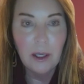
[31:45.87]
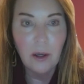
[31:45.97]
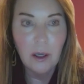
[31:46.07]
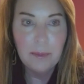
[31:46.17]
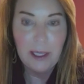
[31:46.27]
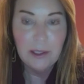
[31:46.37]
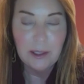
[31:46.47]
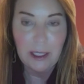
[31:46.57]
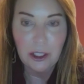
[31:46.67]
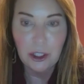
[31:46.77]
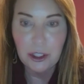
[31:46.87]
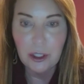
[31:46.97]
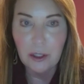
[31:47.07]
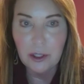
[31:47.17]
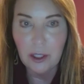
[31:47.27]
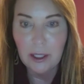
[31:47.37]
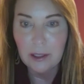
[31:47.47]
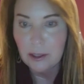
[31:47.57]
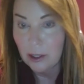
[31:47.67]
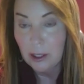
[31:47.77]
our base next year,
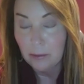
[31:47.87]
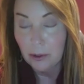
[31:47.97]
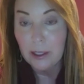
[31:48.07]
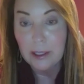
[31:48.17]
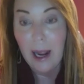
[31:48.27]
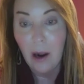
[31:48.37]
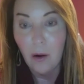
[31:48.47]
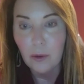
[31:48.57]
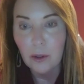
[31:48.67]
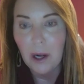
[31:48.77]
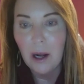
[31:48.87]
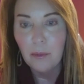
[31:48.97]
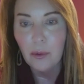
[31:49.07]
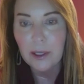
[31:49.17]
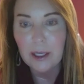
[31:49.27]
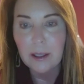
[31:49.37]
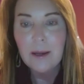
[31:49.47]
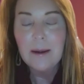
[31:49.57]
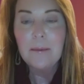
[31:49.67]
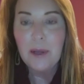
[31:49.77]
starting really now. We're onboarding
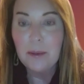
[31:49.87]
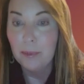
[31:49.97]
people